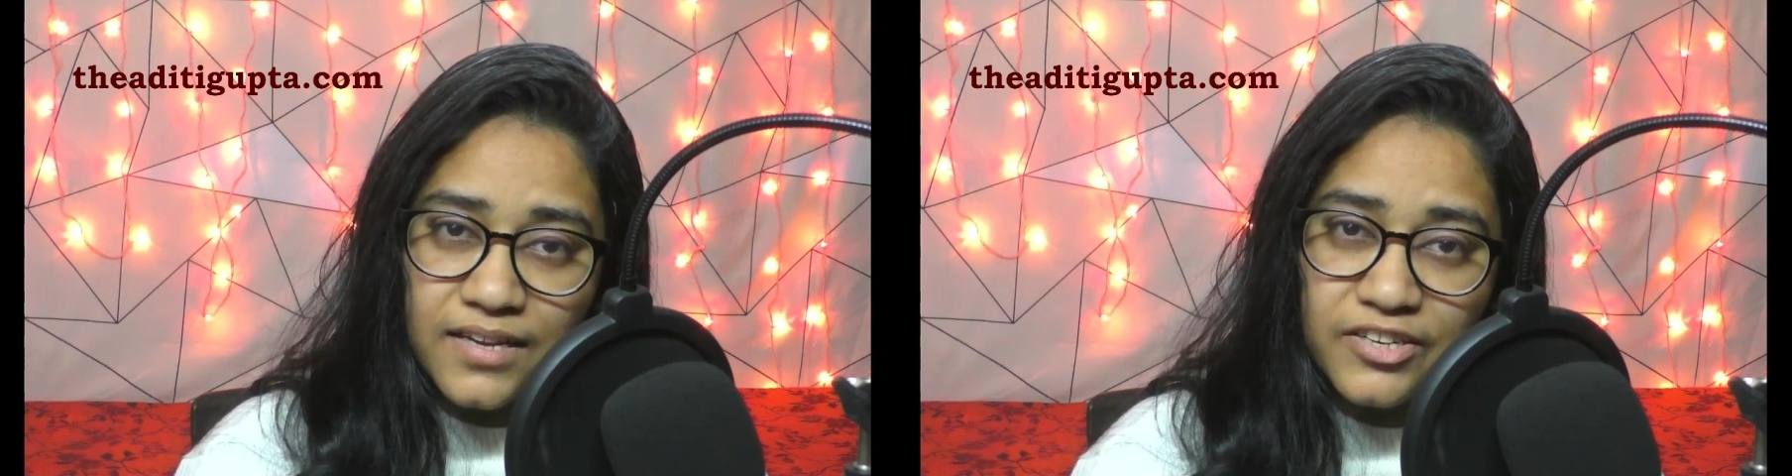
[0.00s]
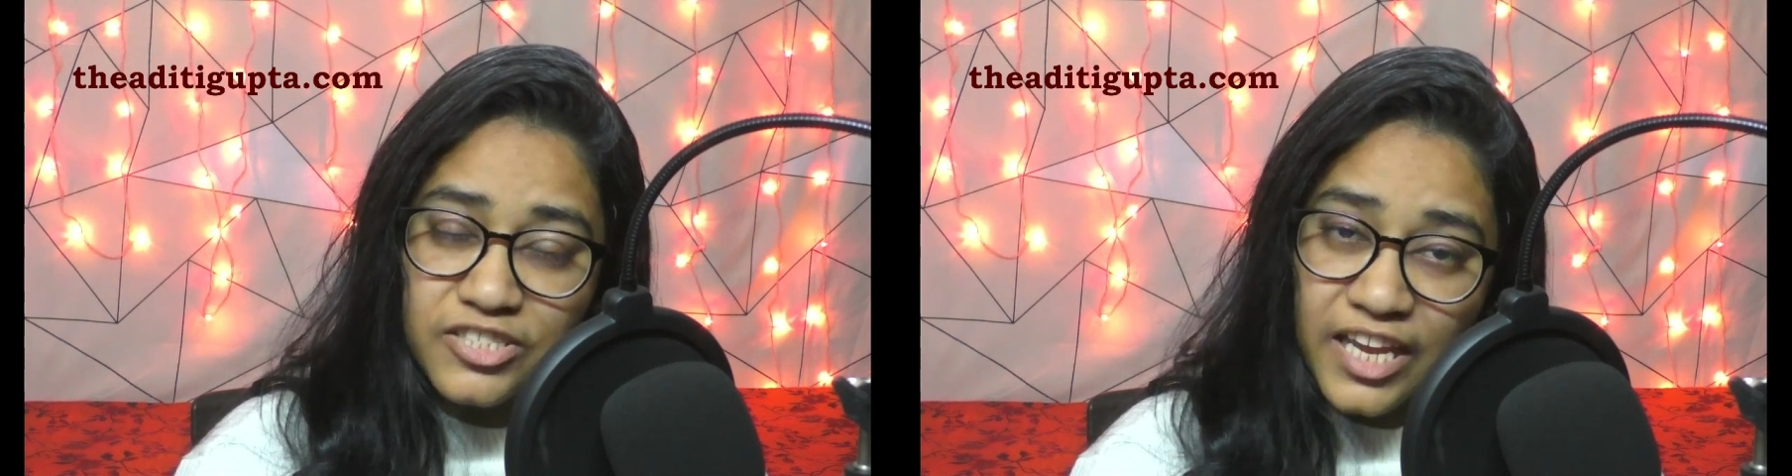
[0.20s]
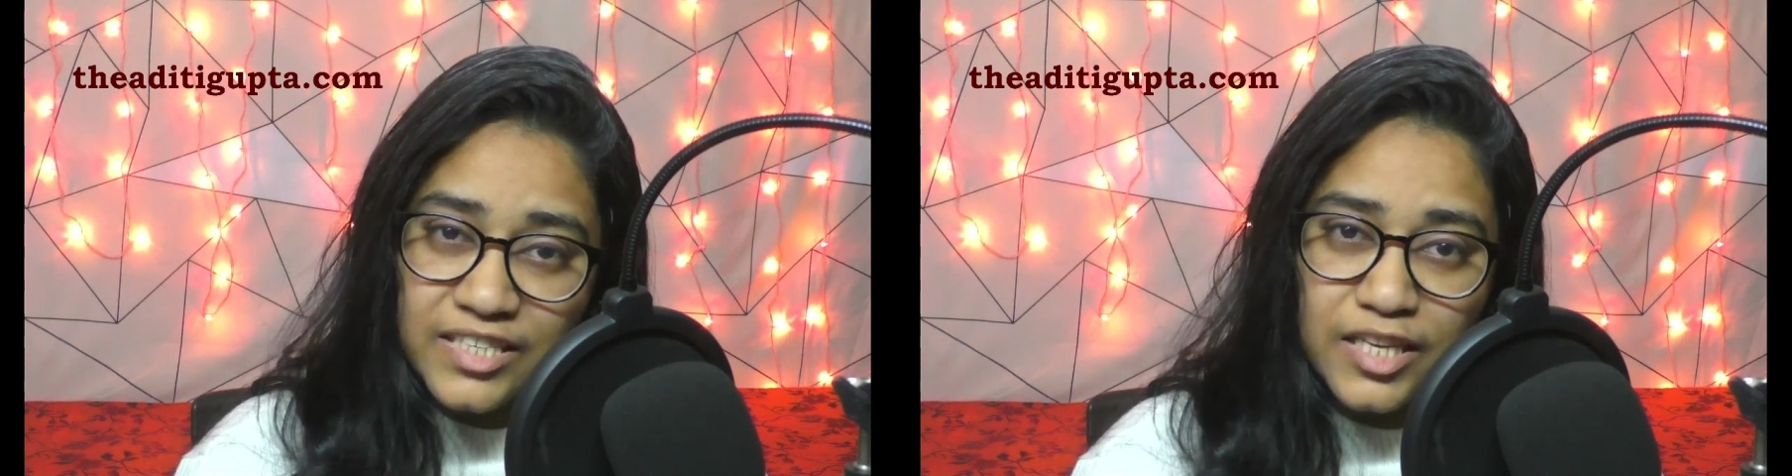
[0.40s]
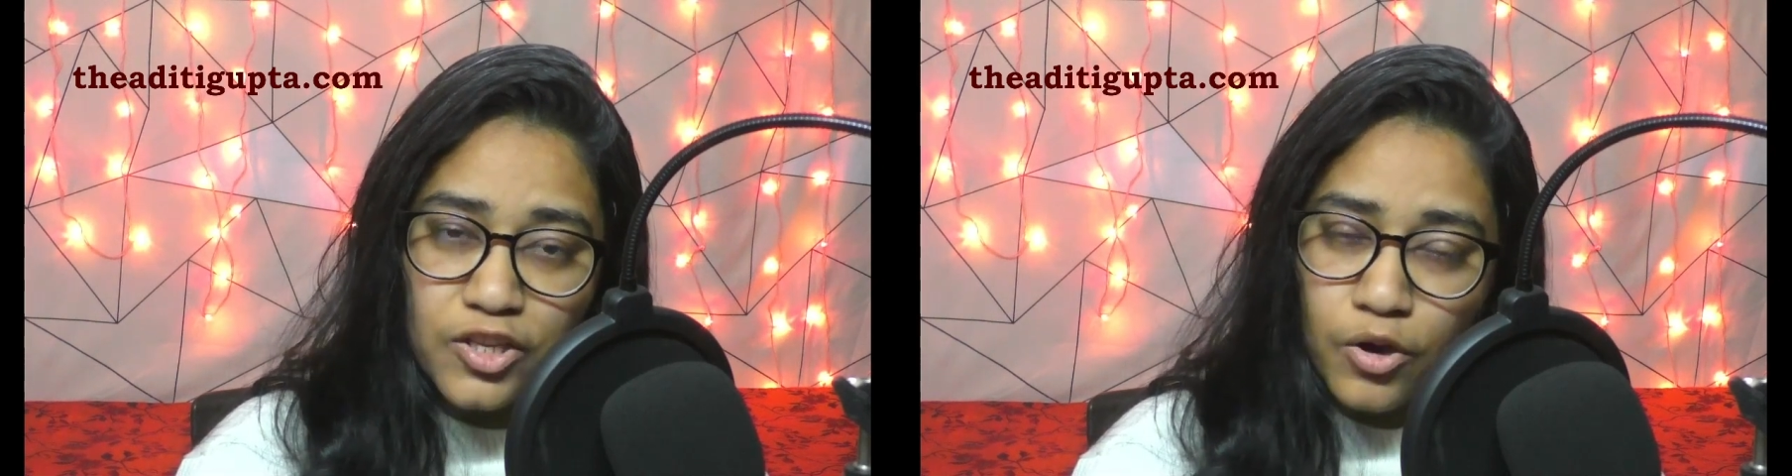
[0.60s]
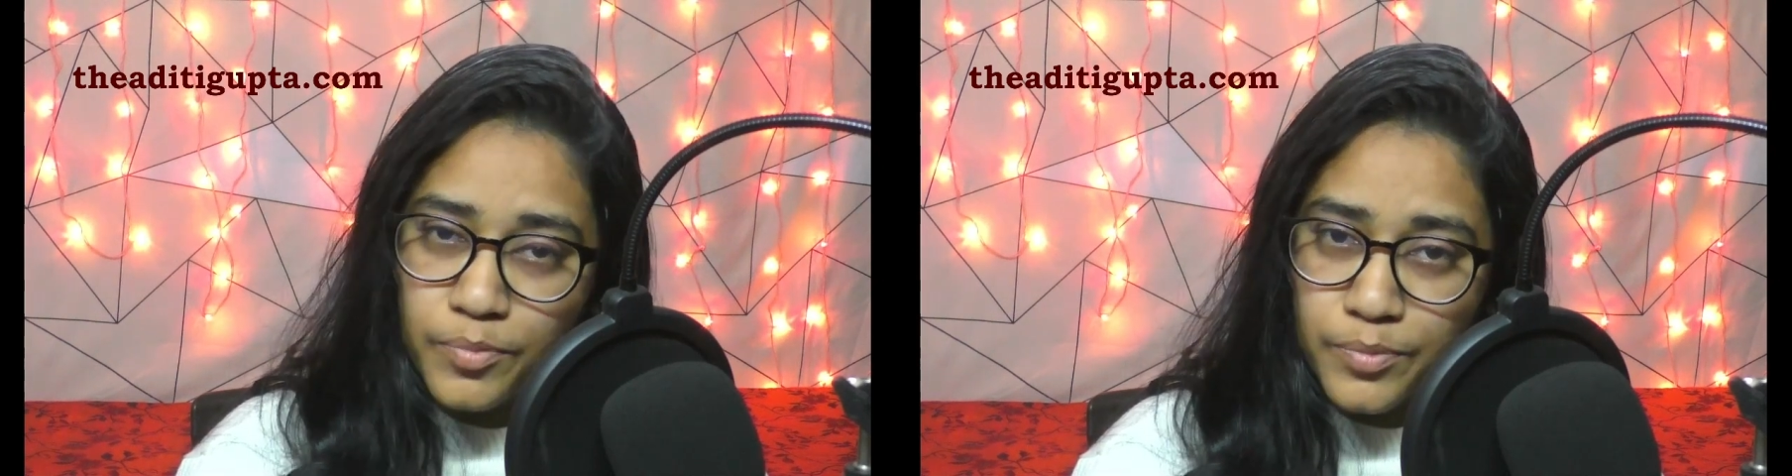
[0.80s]
rejecting
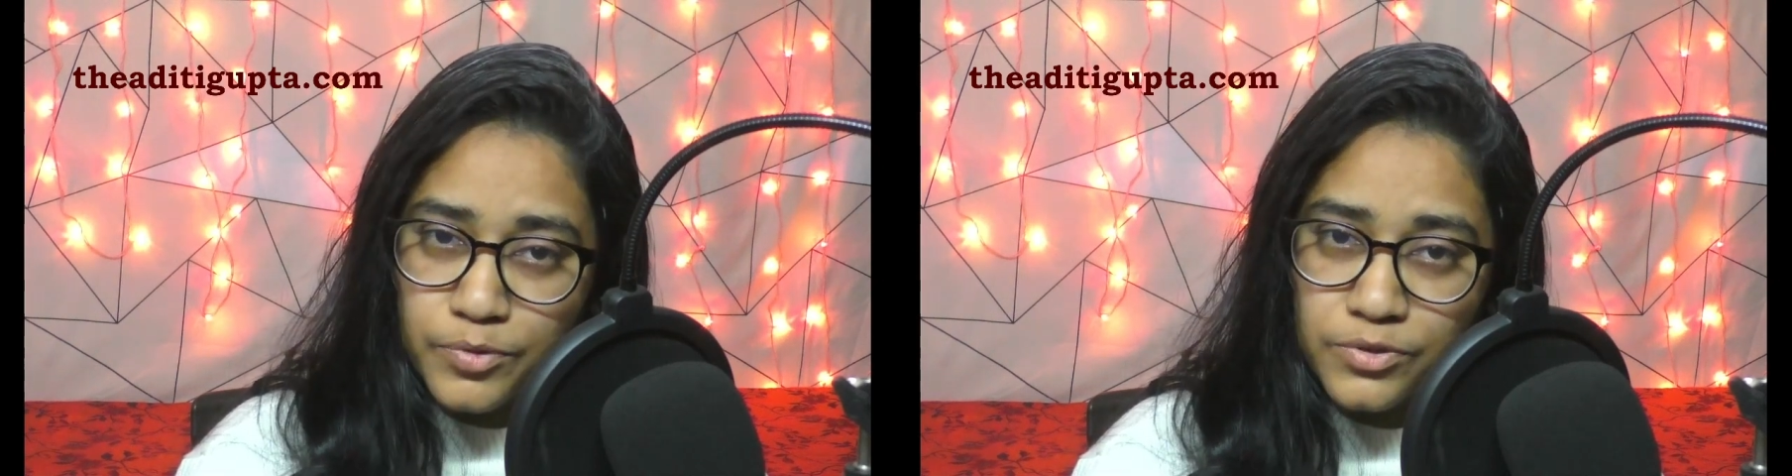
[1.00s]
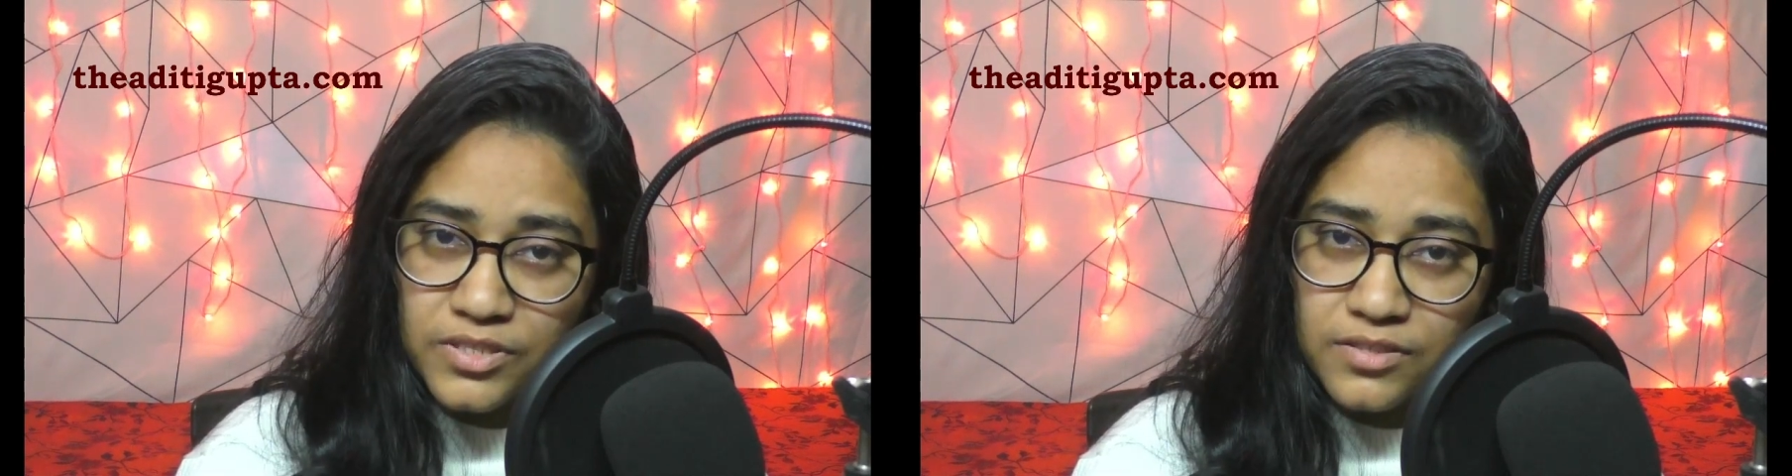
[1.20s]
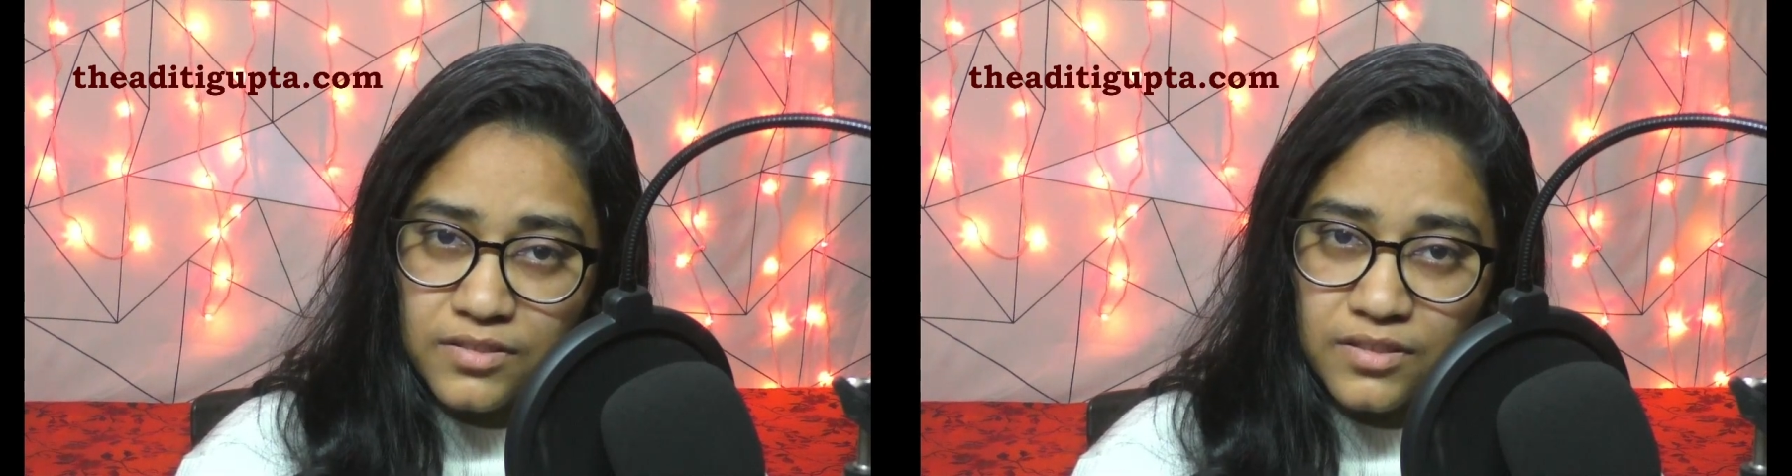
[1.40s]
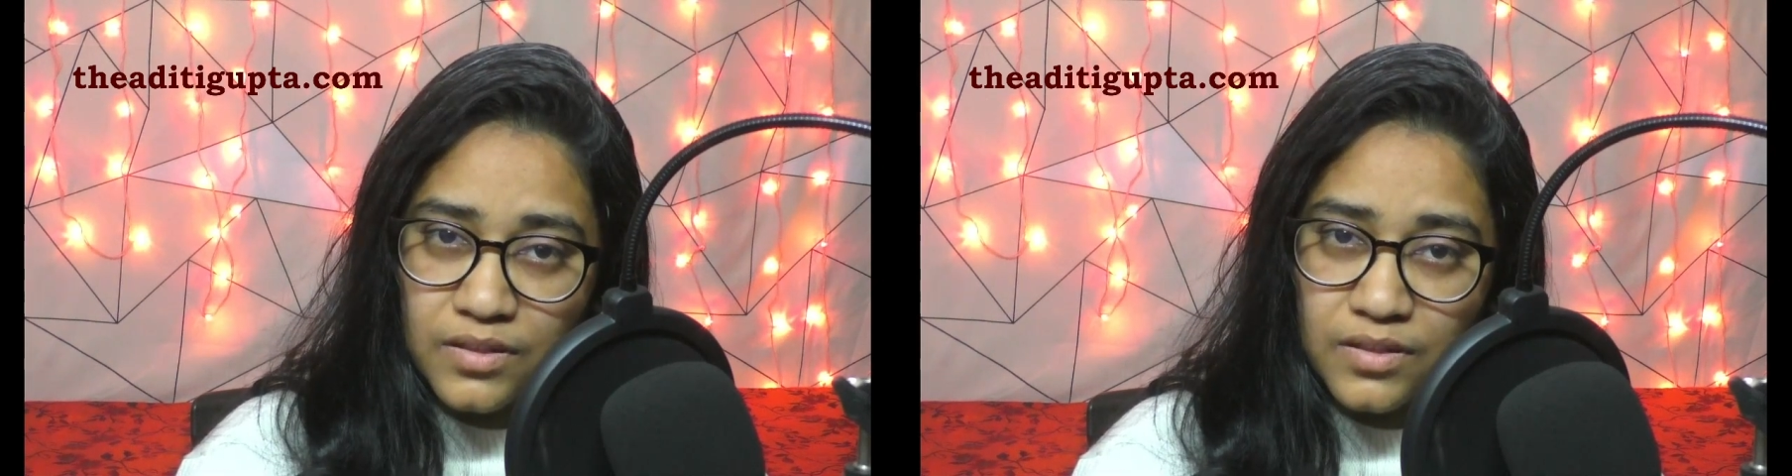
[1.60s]
your proposal,